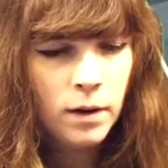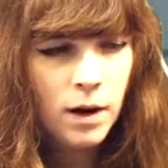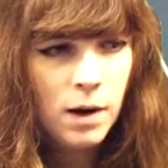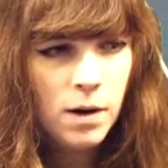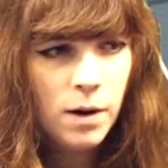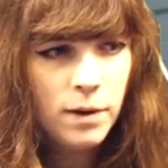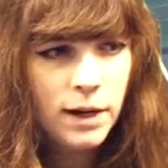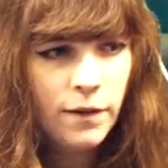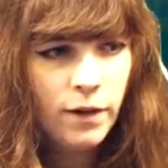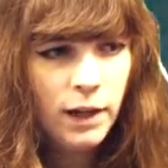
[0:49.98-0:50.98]
I, I would
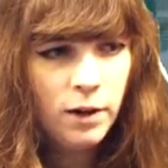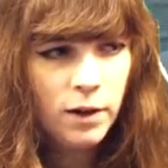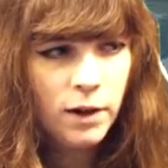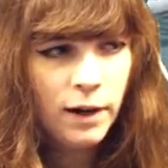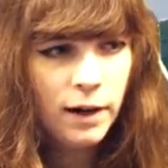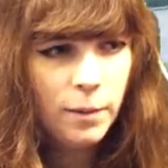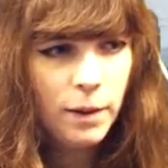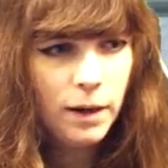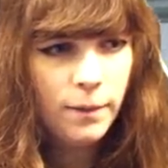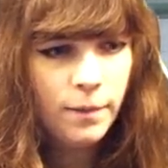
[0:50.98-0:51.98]
definitely yeah, knock you out in a
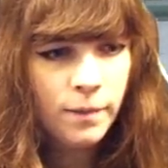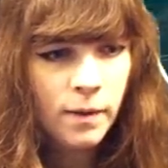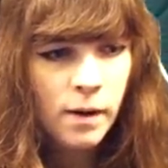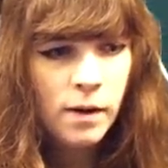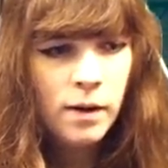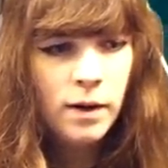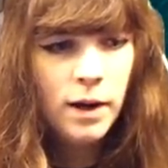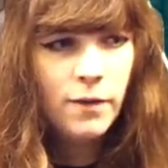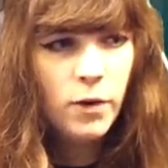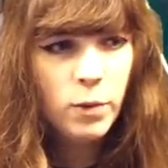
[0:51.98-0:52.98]
minute.
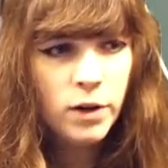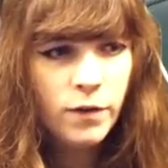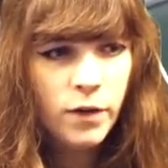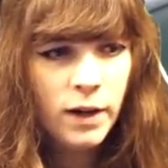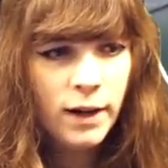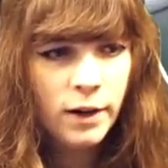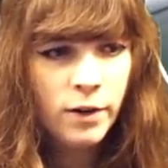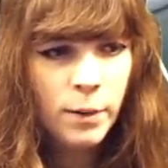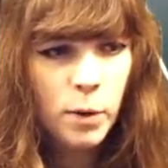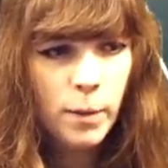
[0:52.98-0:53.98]
If it wasn't for the
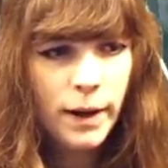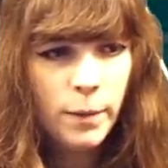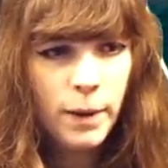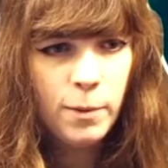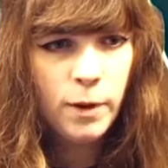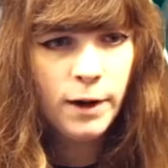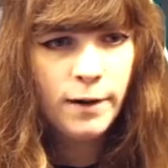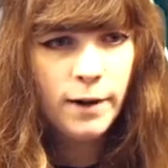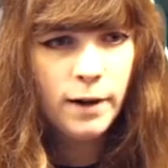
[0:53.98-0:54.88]
incredible amount of people here, and